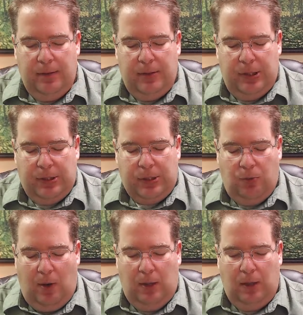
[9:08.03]
To
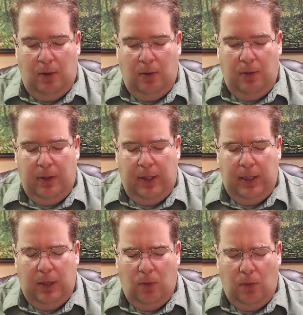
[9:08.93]
swallow,
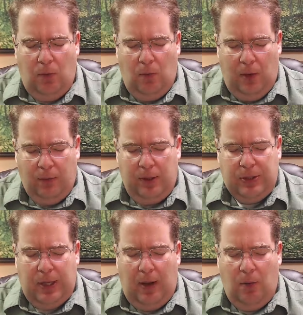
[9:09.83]
and one
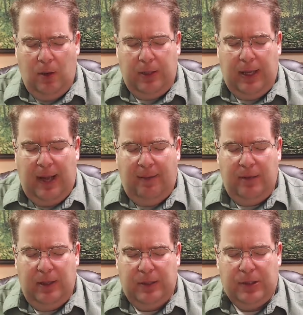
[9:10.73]
reason I wanted to have
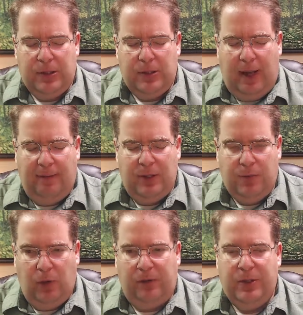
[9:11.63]
this
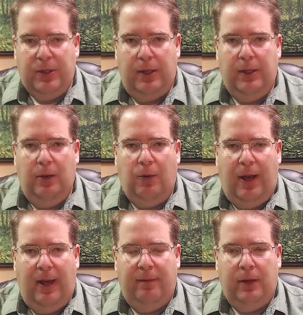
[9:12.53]
brief study that we're
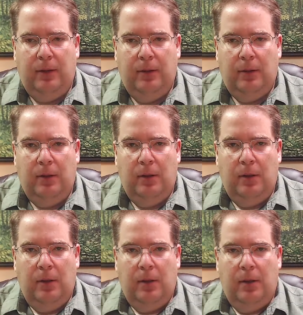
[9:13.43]
having.
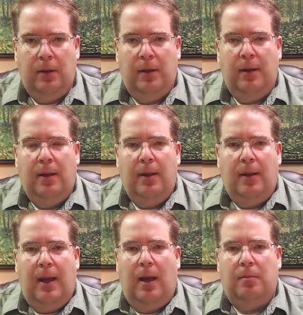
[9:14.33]

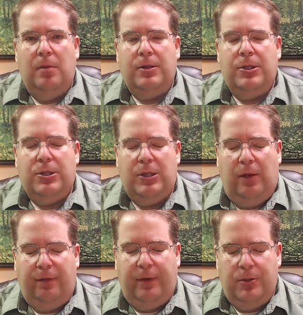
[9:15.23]
How much
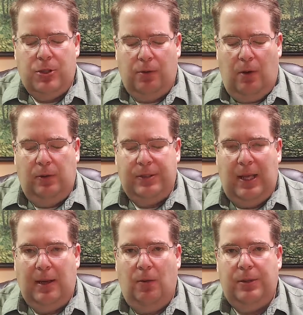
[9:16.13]
self-control is
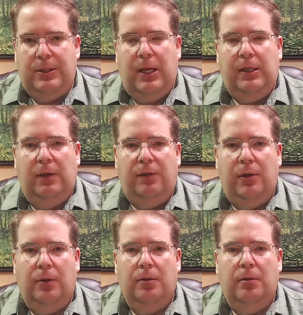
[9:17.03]
that going to take if
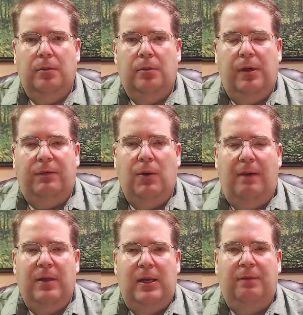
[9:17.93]
you
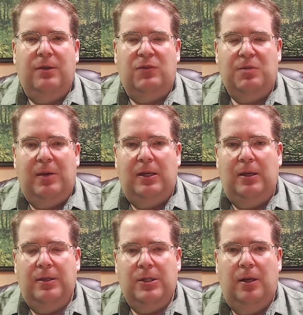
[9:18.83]
have the gift of speaking
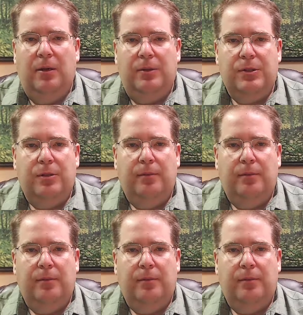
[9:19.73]
in tongues?